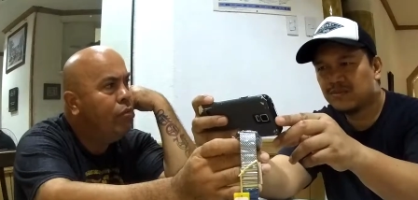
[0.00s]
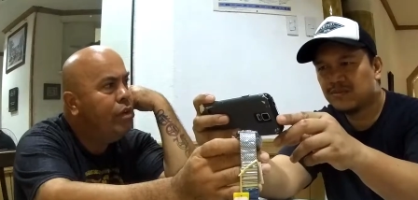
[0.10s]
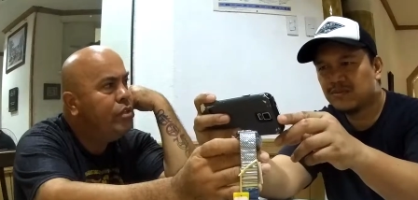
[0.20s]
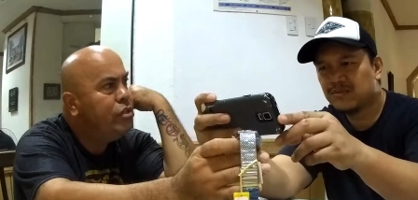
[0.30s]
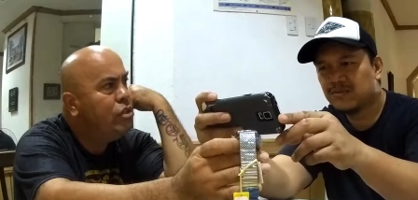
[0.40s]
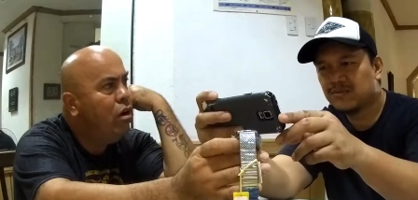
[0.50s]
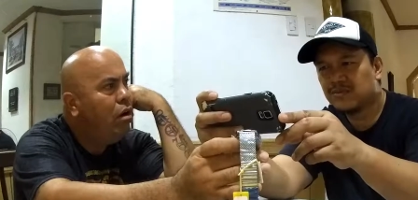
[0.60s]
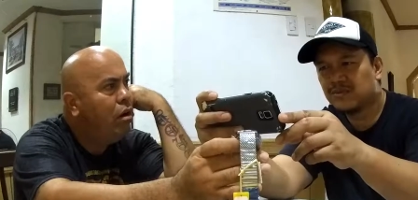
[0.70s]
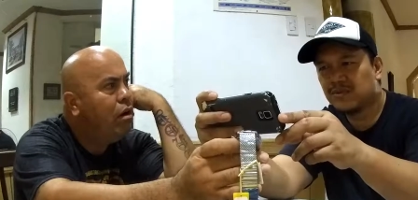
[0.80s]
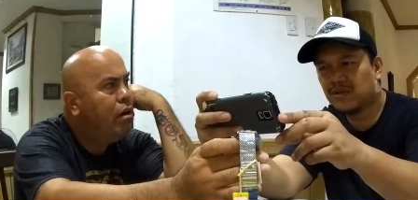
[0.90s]
Speaker 1: a vintage
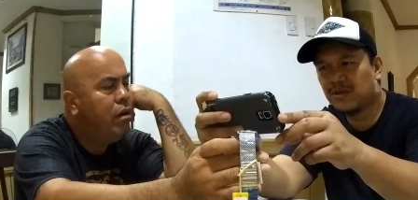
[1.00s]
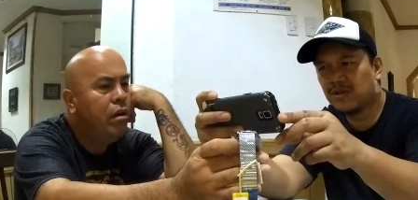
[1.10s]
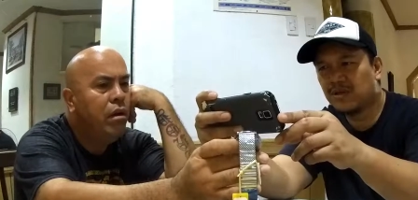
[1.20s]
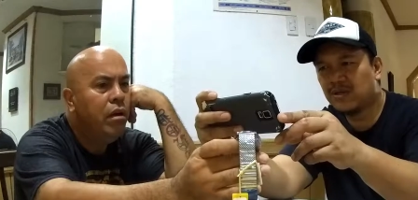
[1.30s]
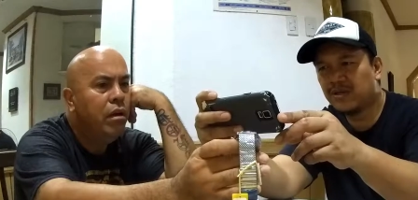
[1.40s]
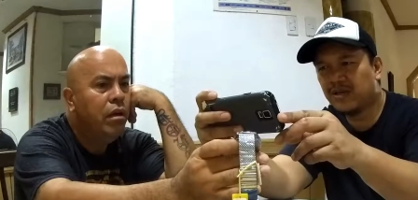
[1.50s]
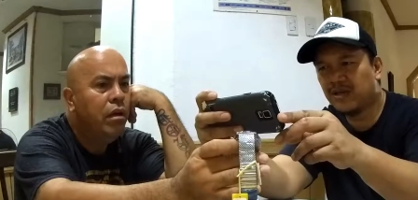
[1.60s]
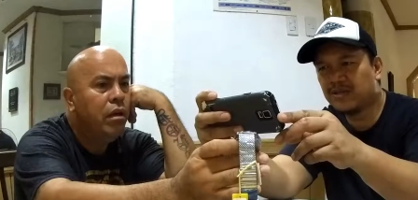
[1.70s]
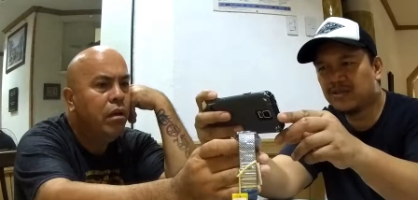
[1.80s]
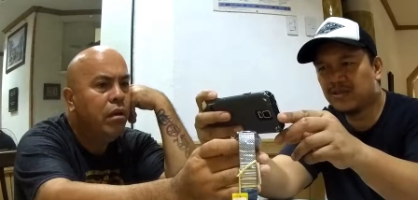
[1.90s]
car. Uh huh.
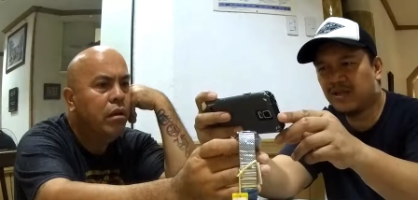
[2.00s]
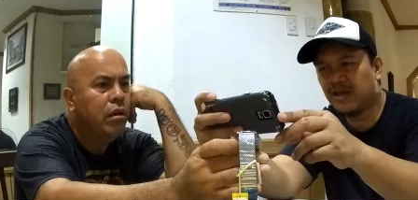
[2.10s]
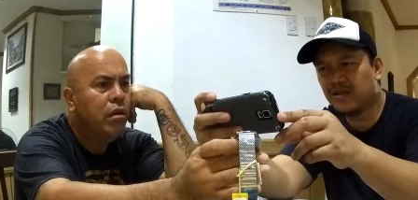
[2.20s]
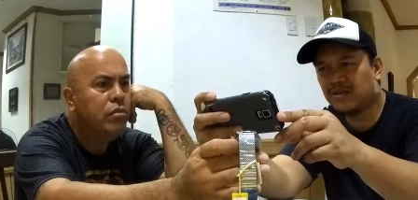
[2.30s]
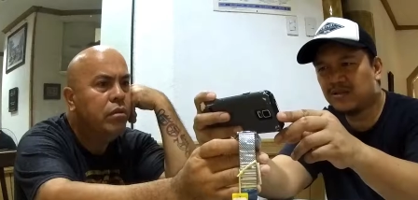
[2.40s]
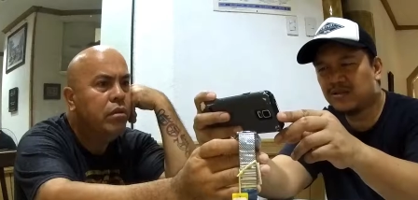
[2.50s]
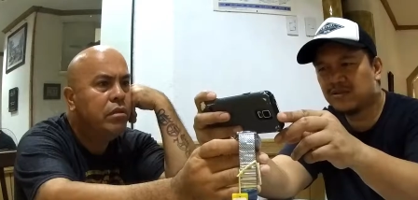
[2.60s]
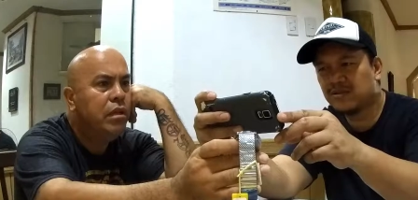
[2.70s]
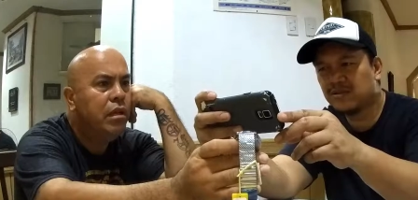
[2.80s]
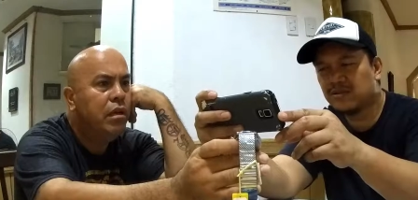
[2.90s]
Yeah, yeah. See that? So it looks
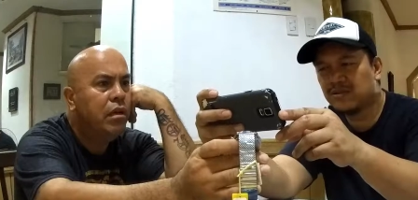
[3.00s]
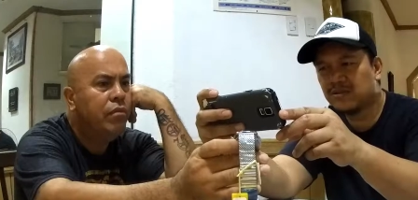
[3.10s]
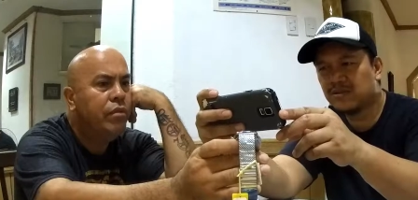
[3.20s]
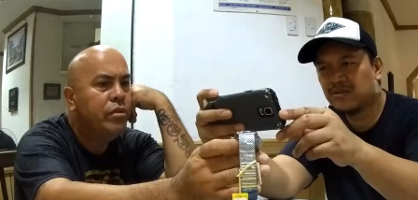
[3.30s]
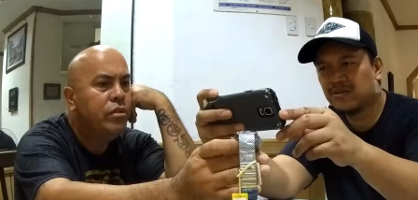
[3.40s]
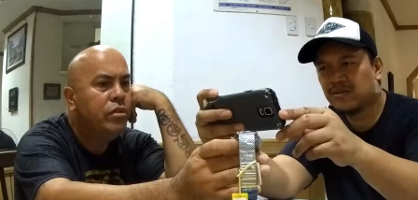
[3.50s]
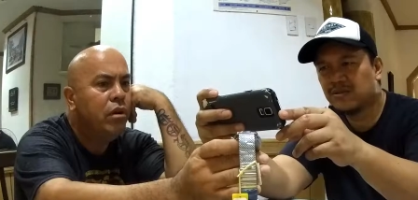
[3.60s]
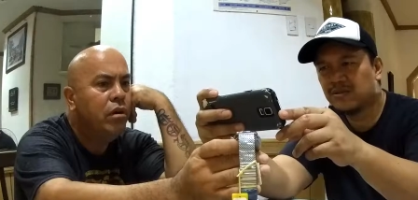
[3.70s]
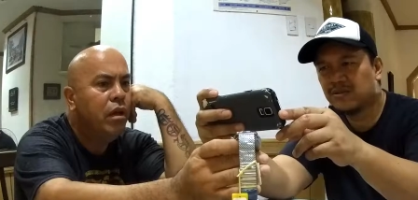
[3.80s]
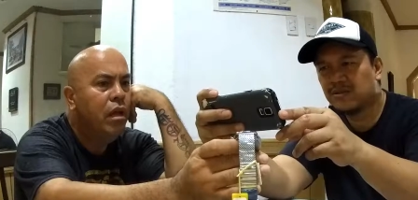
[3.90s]
yeah. like a vintage
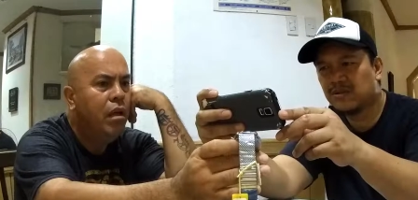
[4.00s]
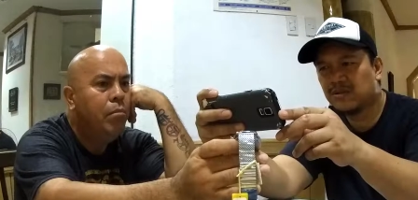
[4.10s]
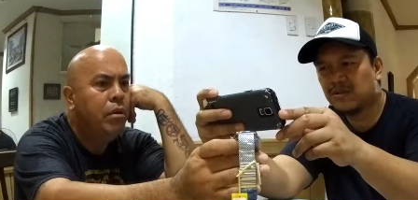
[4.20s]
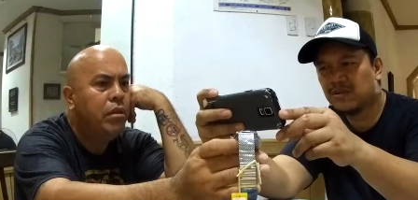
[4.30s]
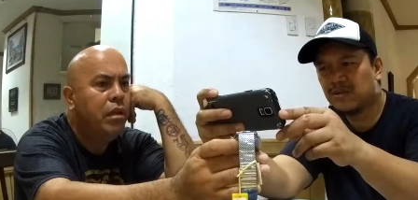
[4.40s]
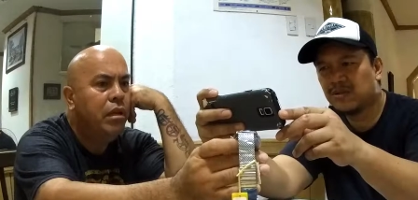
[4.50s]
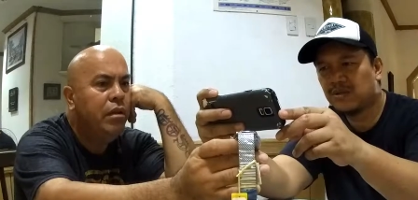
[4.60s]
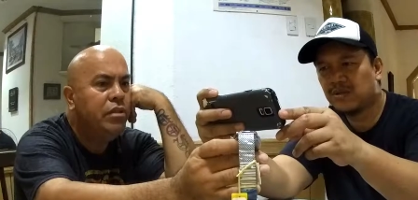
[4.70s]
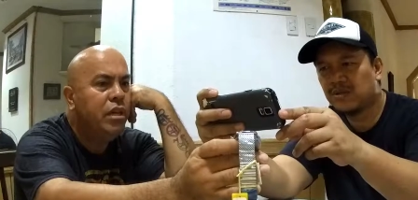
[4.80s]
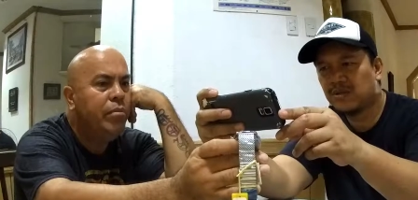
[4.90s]
car. But the little
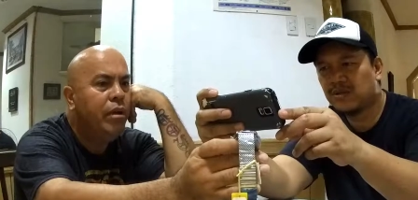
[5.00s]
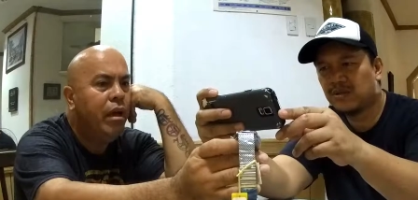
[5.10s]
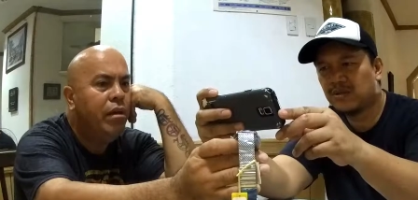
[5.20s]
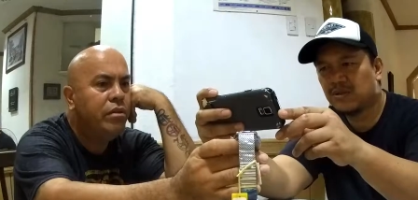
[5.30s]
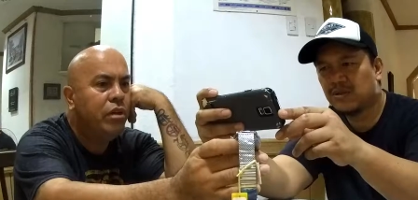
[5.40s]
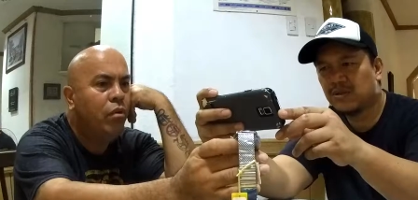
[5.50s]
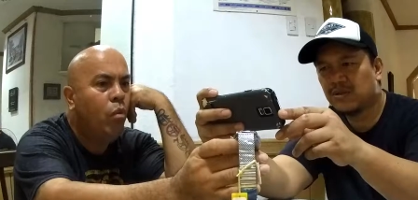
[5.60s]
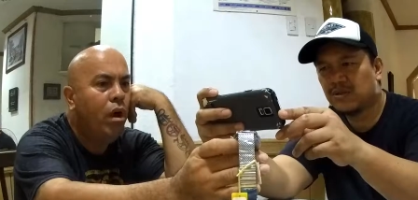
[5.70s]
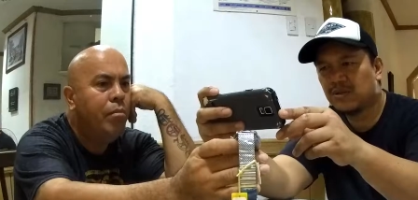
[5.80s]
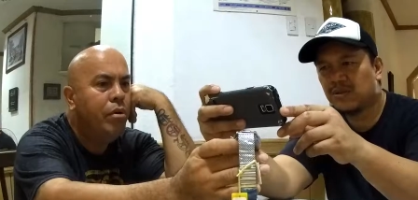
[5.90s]
sub dials are
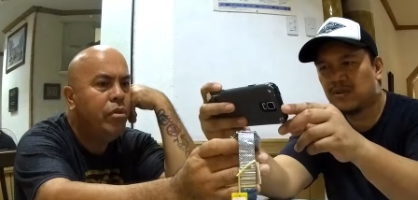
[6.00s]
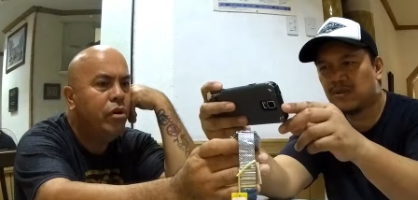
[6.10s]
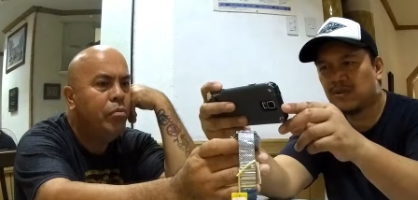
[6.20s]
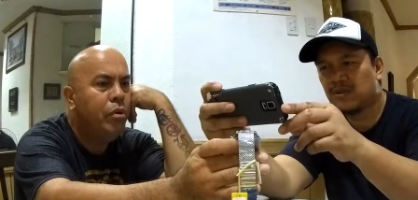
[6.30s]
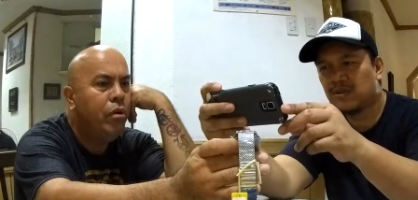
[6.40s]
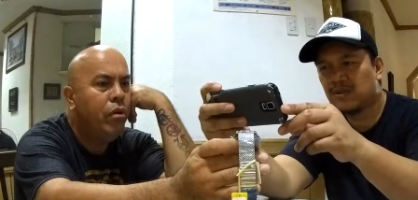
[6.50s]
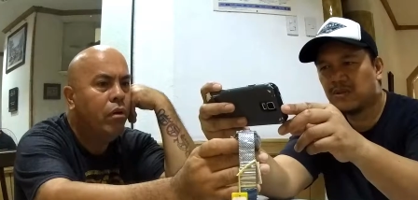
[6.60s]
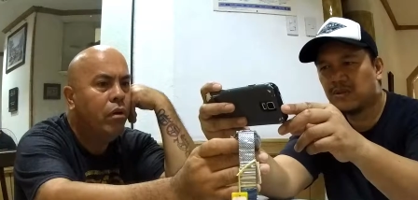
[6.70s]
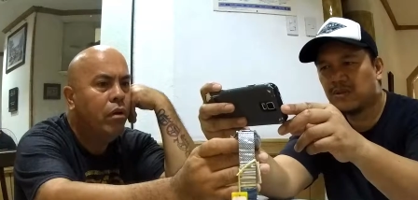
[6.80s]
white mother of pearl.